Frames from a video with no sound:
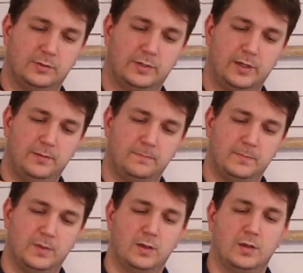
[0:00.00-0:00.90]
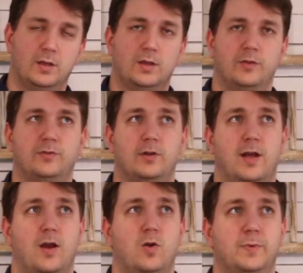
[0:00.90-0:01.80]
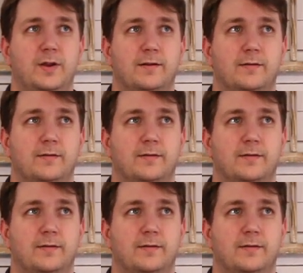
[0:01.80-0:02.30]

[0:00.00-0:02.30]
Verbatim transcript: Okay. So now open it.